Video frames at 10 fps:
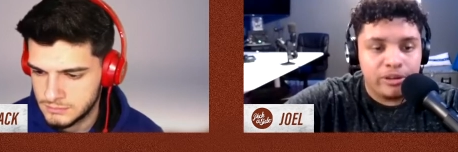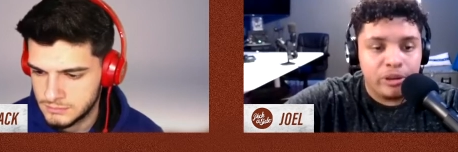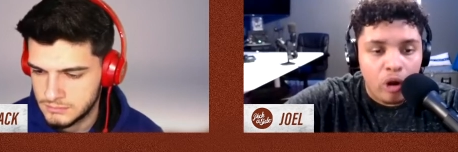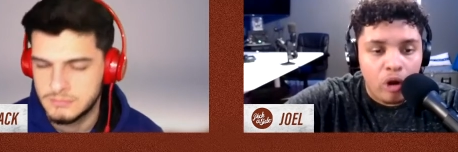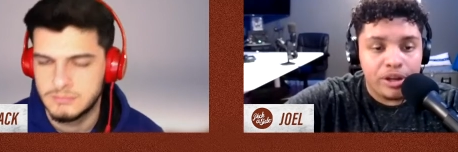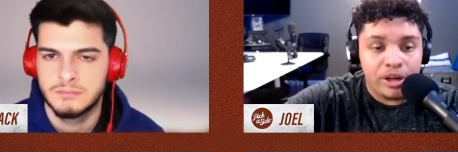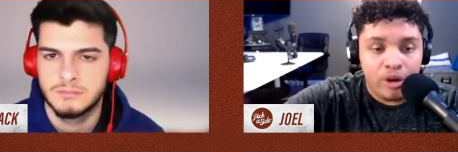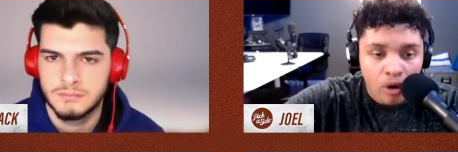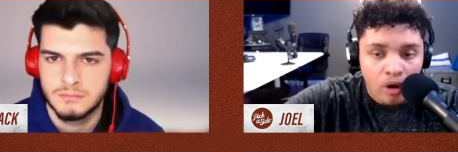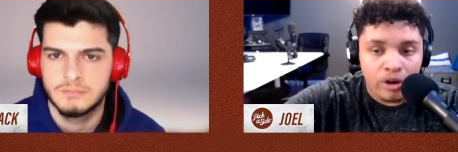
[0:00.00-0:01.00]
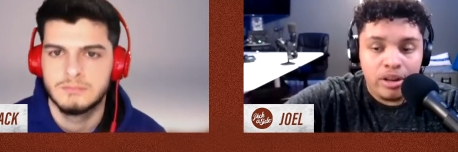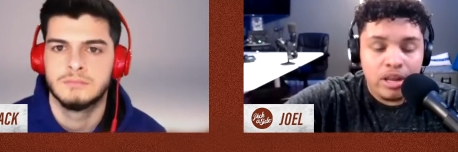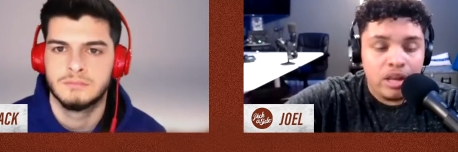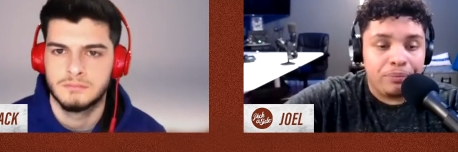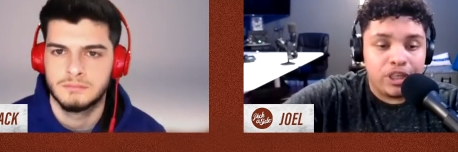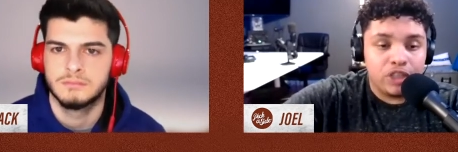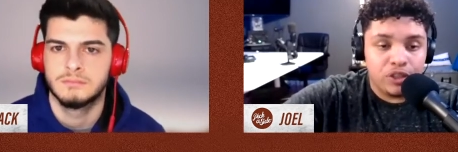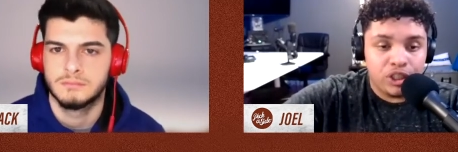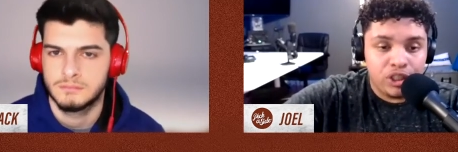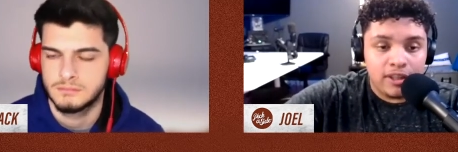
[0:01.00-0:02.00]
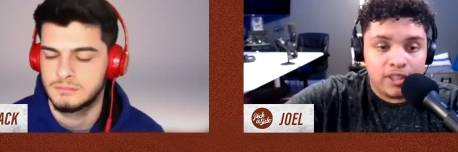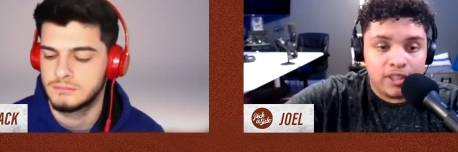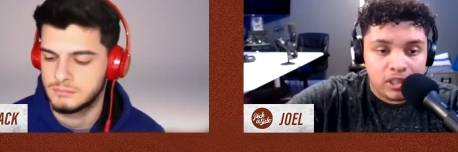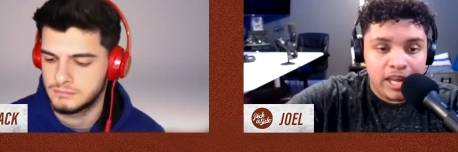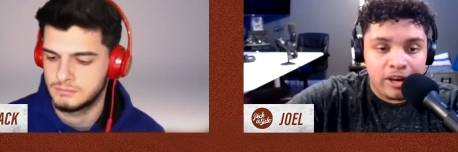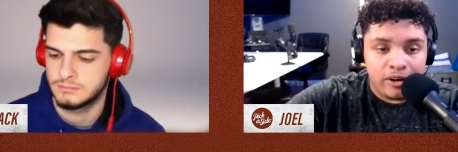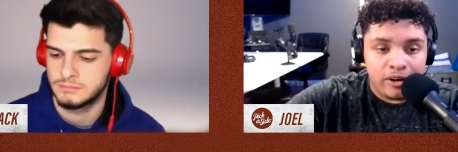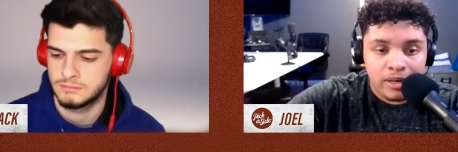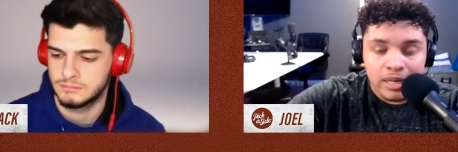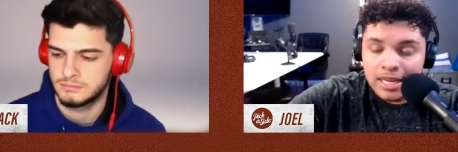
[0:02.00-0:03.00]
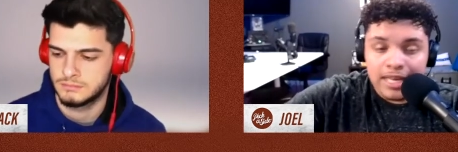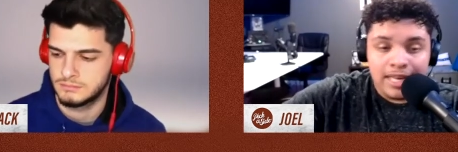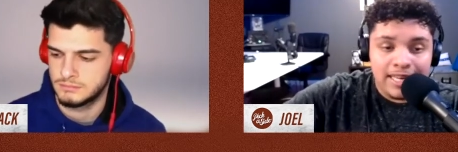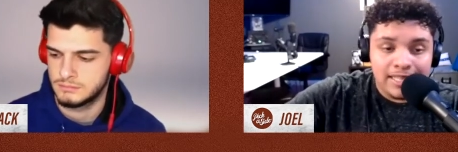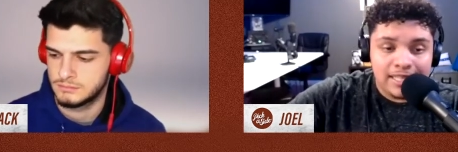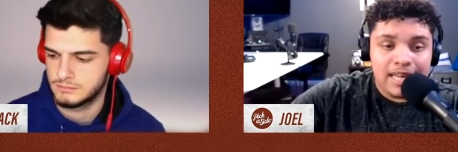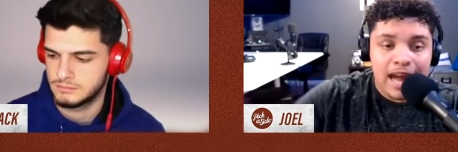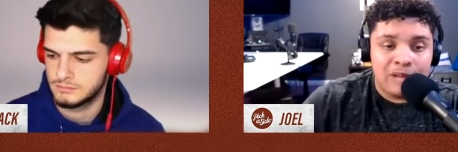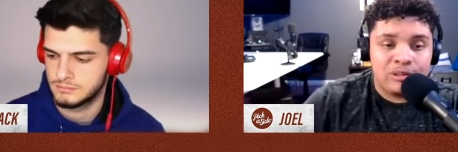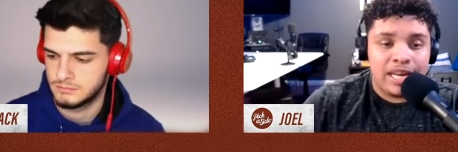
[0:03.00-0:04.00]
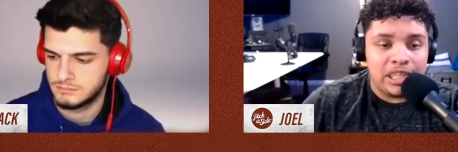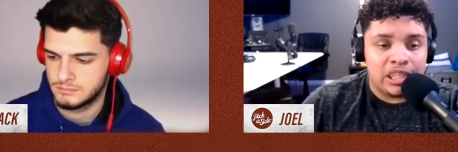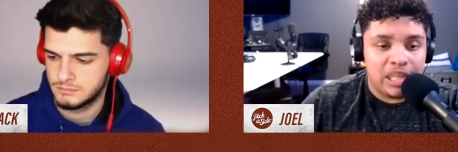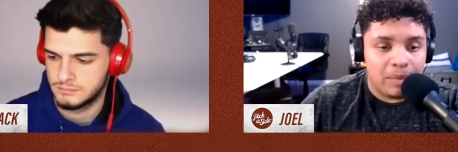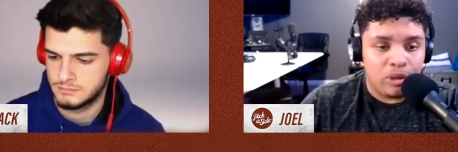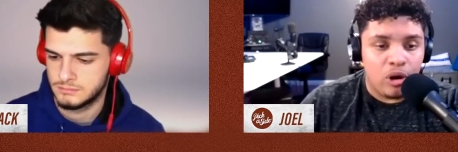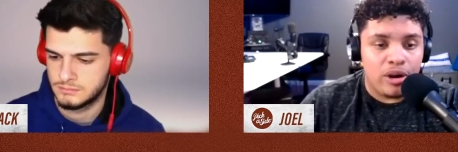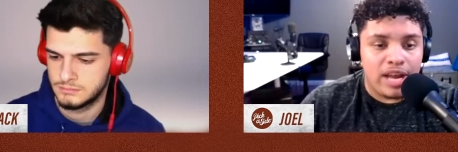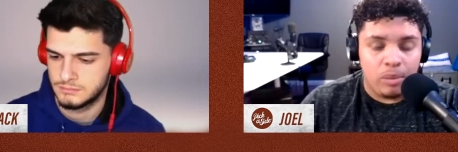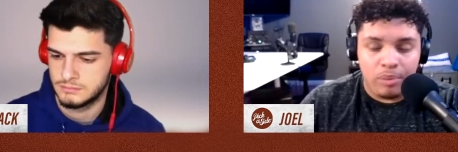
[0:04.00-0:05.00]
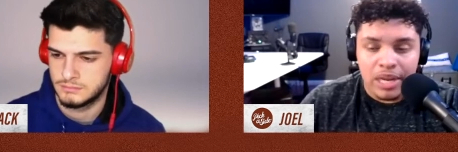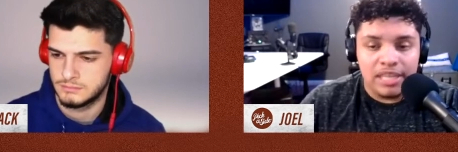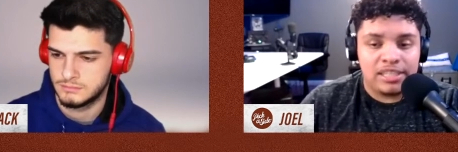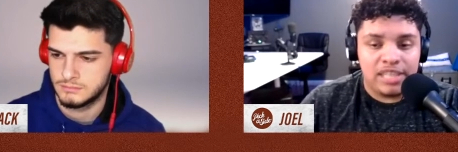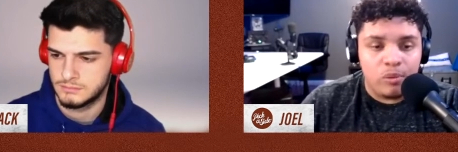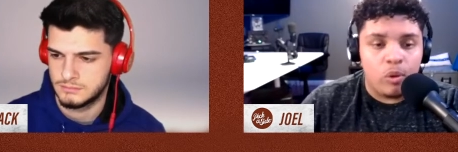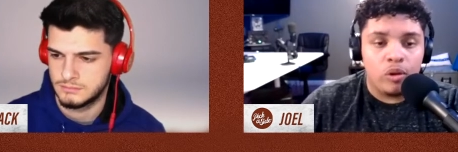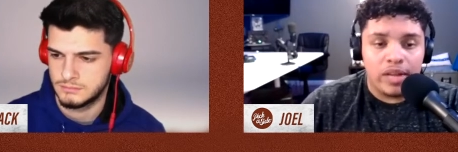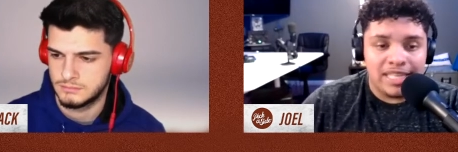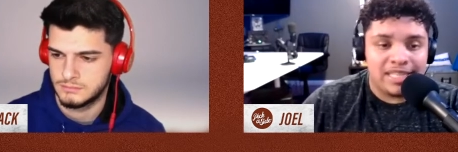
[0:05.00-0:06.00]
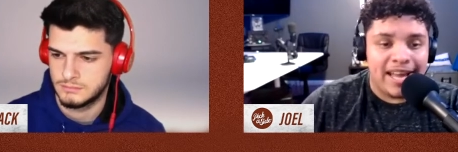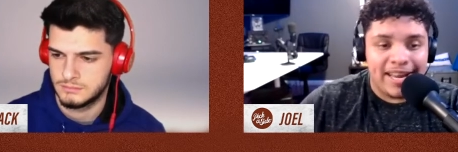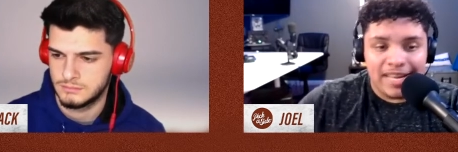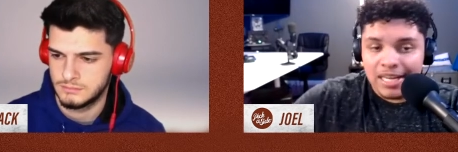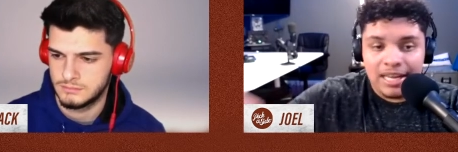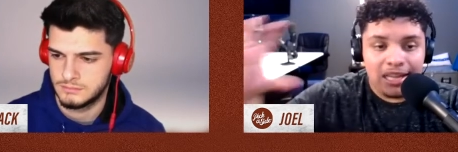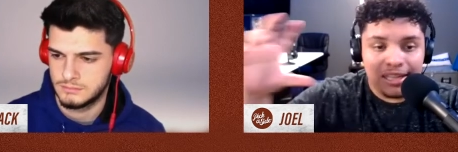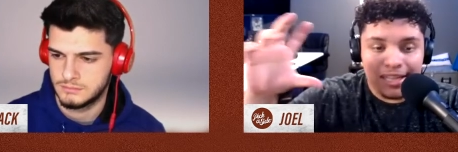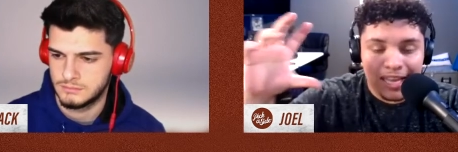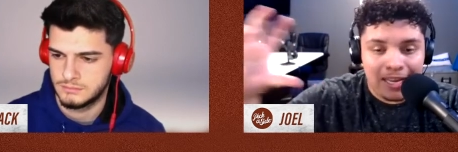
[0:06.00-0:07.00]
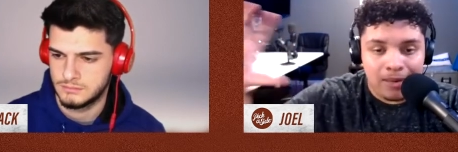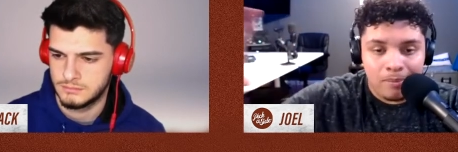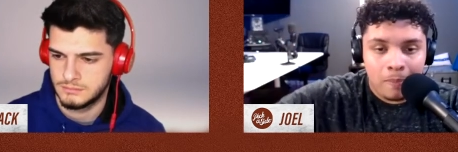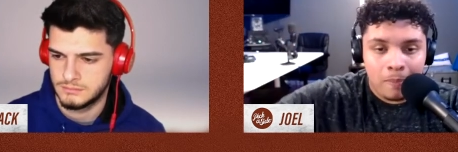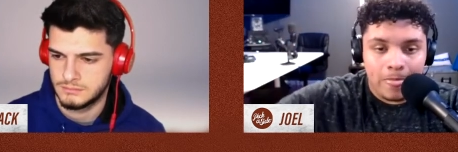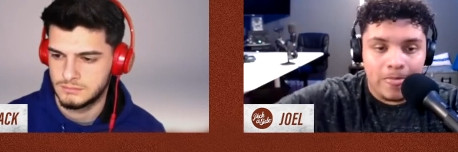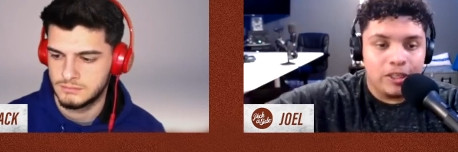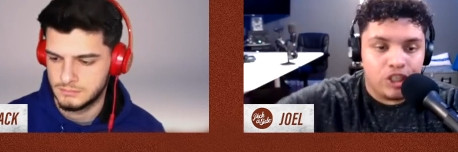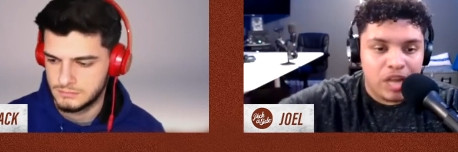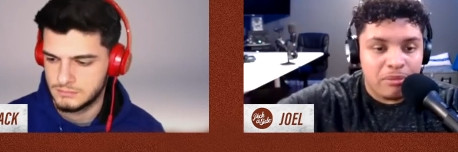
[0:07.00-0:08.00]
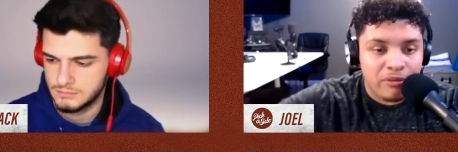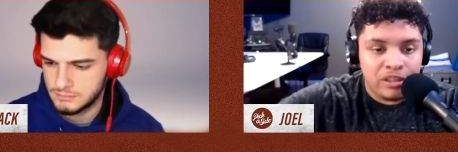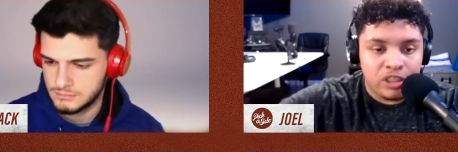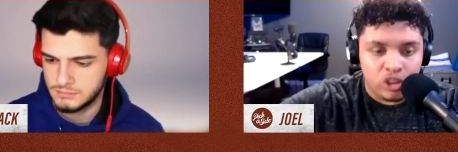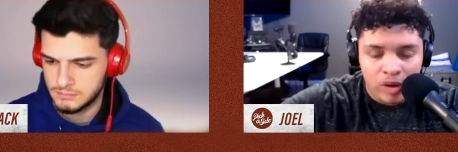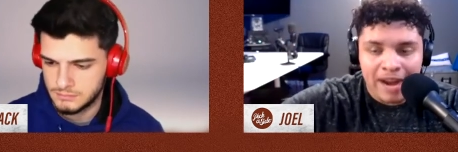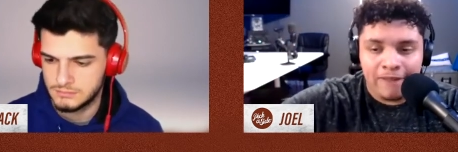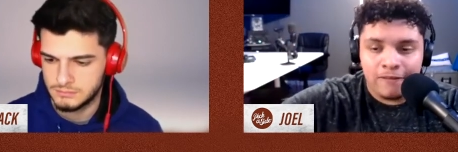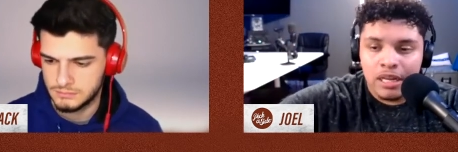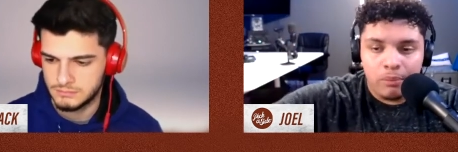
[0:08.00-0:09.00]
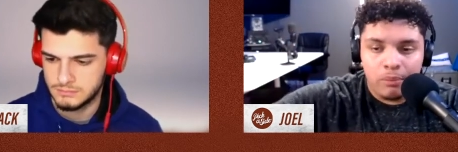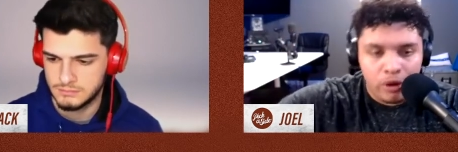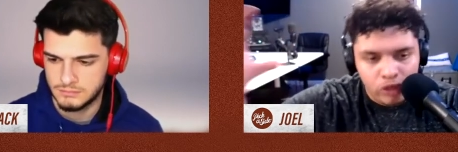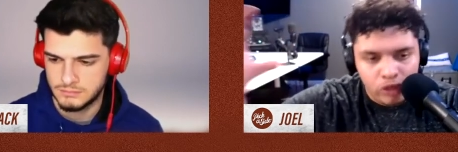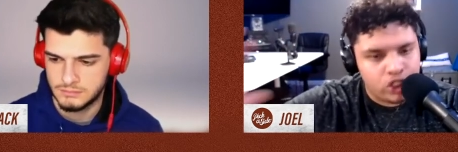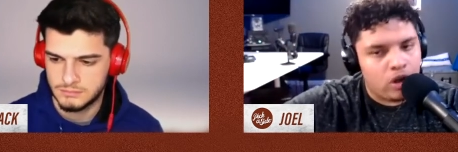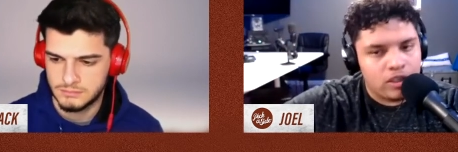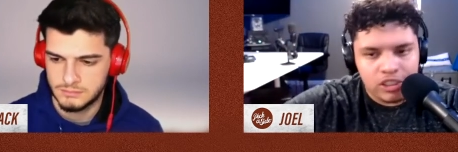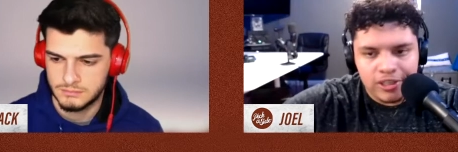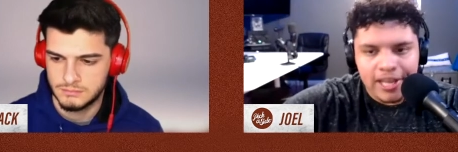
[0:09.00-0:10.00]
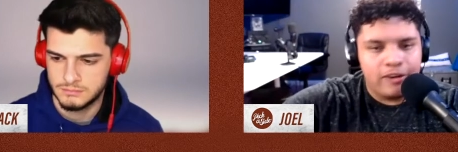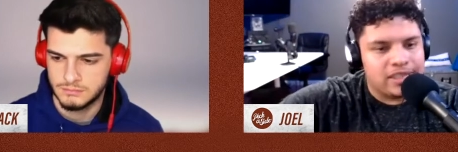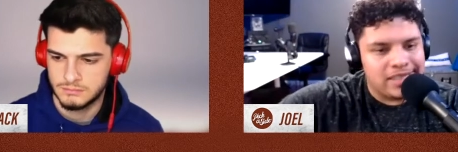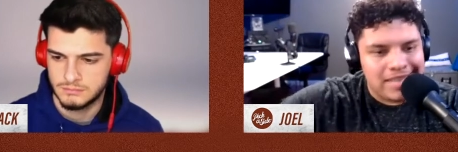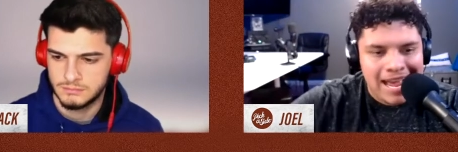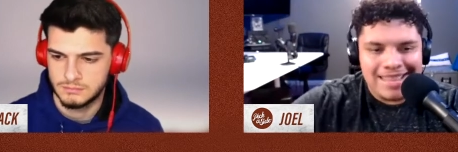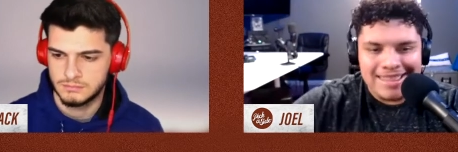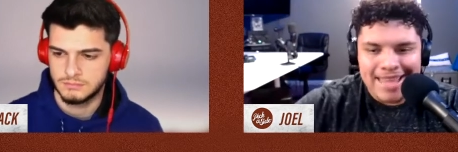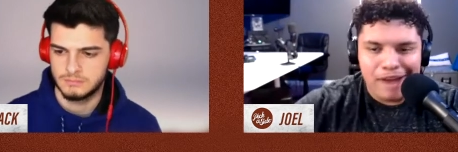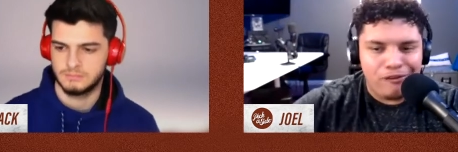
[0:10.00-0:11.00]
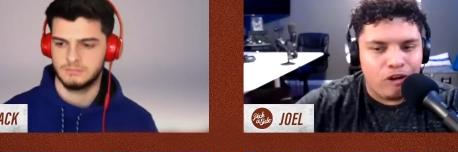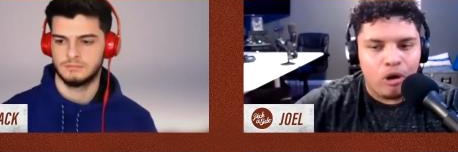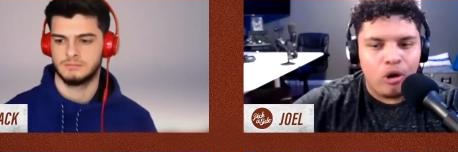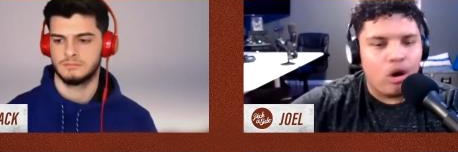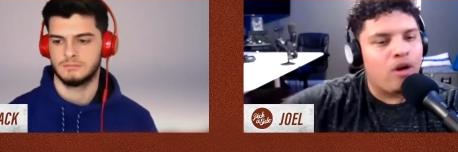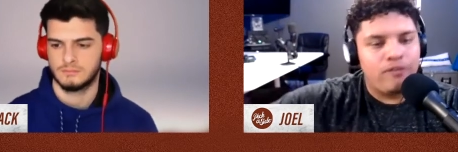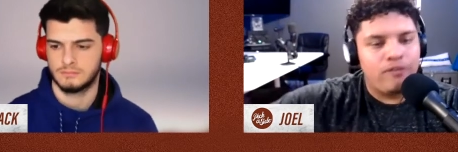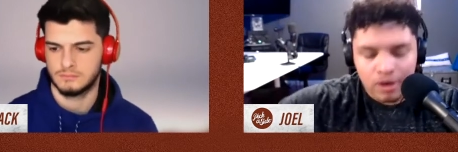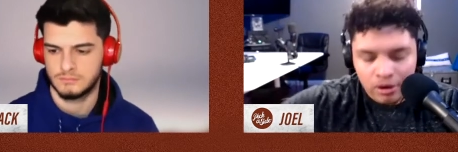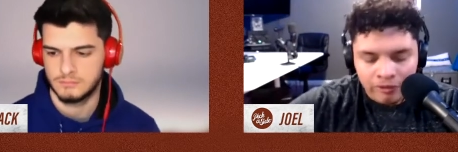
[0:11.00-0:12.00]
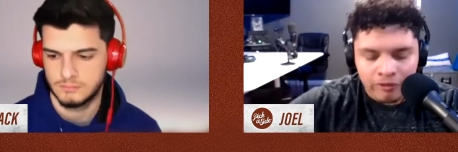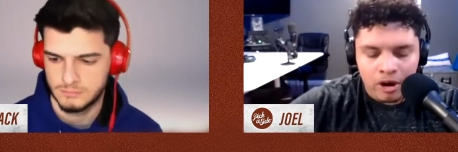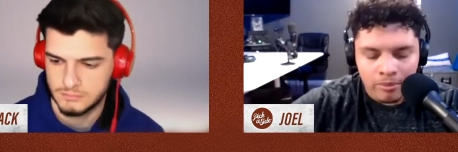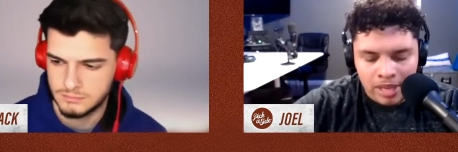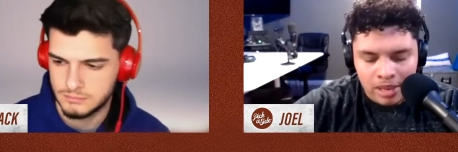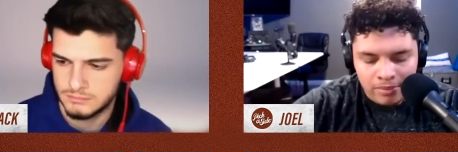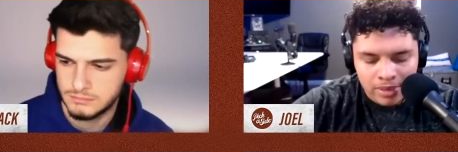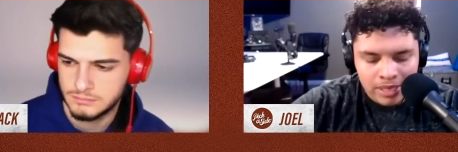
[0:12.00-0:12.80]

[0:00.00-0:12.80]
Speaker 1: long and hard, because Rashawn Slater, he's a guy who's getting slept on, and Penei Sewell is like the the gem of this draft, but Rashawn Slater is not that far off from him.